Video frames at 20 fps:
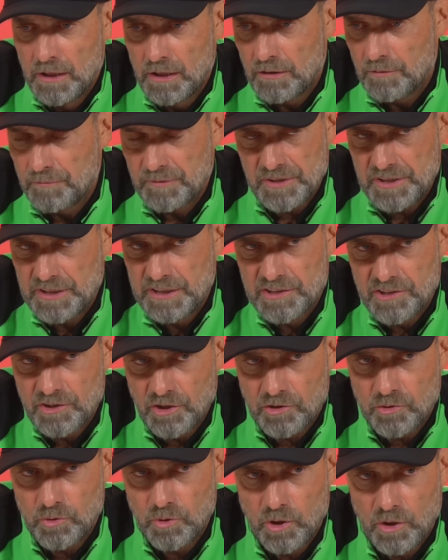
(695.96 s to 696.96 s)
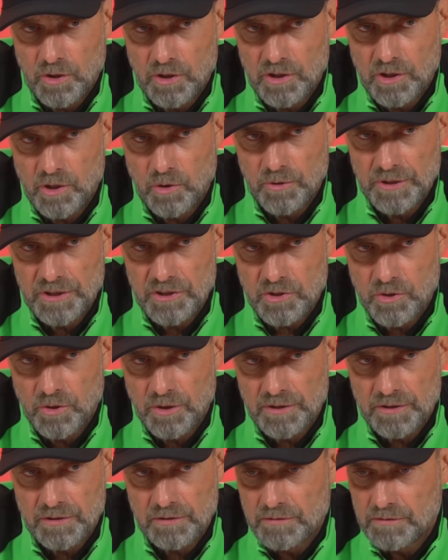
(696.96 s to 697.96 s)
obviously, it's not too long ago he
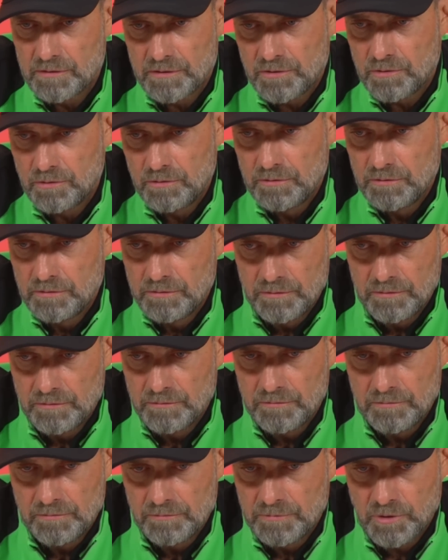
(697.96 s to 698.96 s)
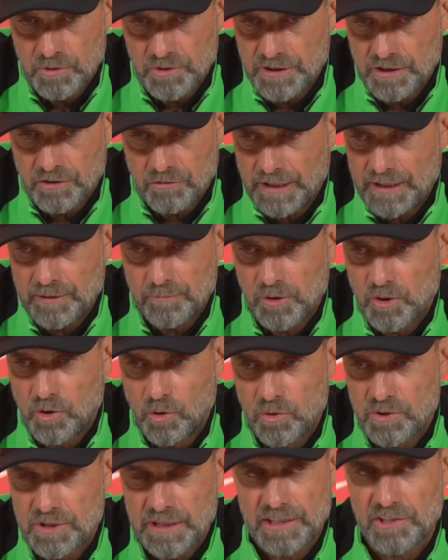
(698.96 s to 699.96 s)
scored the two most incredible
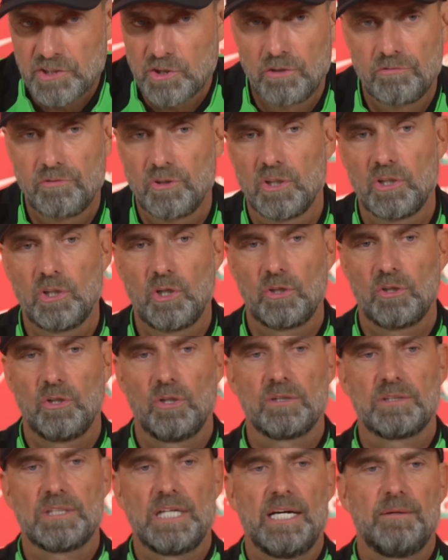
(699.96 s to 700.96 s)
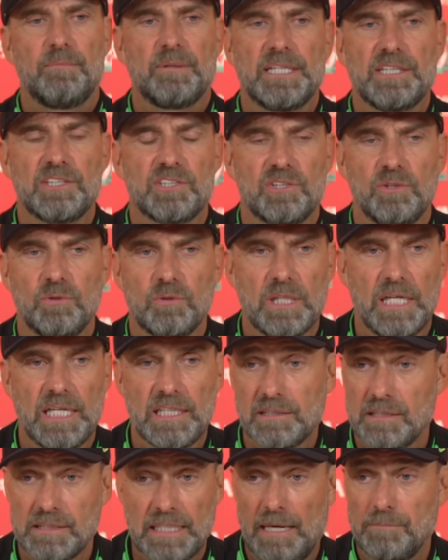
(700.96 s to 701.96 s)
goals I saw for a long, long time against
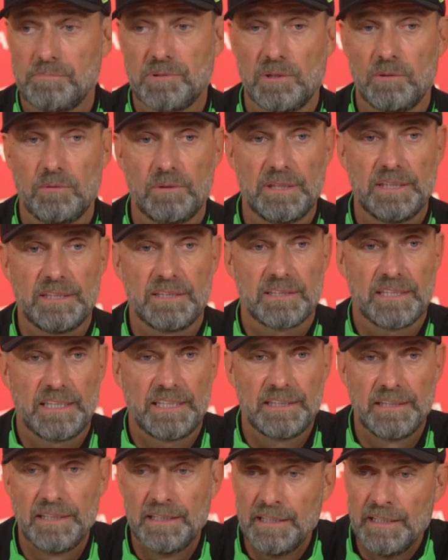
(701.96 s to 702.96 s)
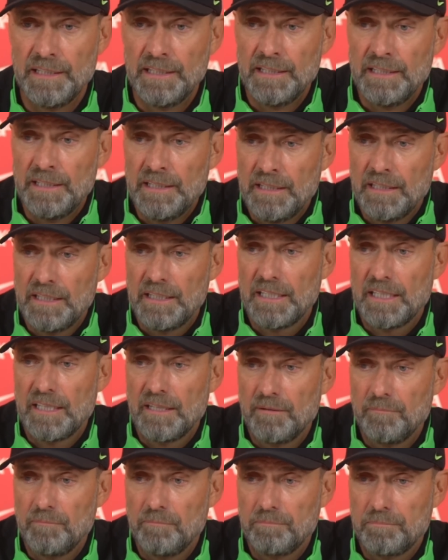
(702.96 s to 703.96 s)
Newcastle. It's absolutely insane.
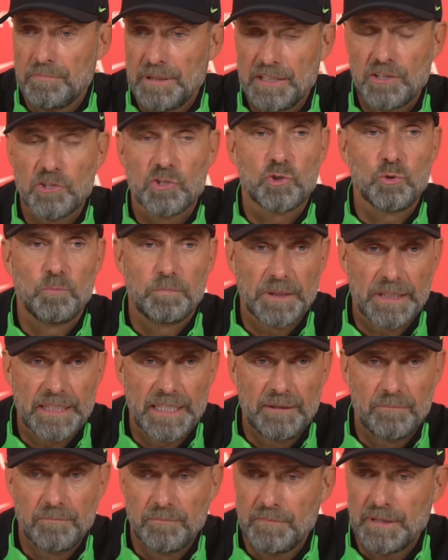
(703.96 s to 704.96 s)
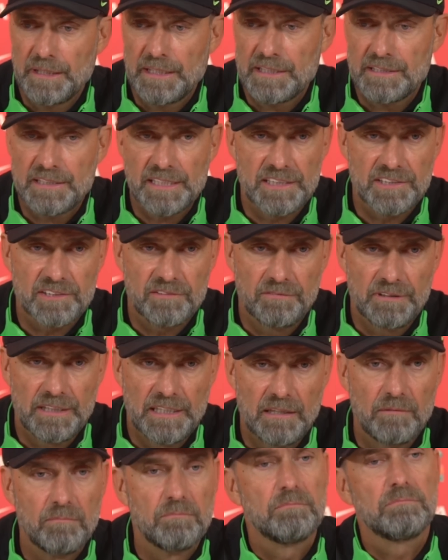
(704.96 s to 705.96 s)
Um, played a super game against Aston
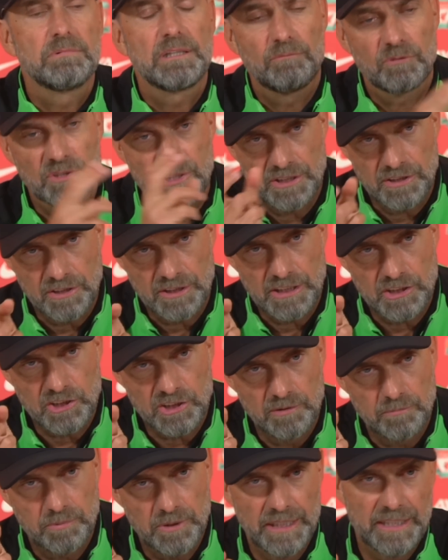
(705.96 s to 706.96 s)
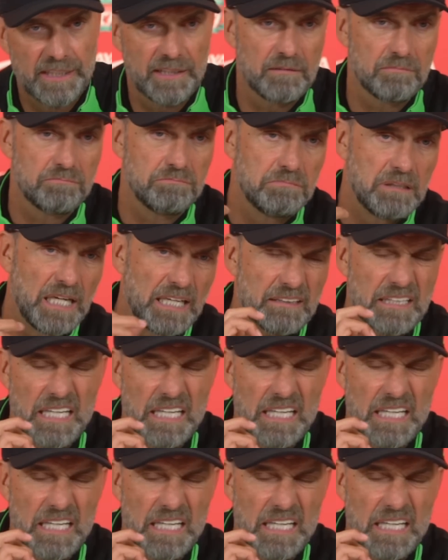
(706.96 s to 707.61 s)
Villa. Then was international break. Had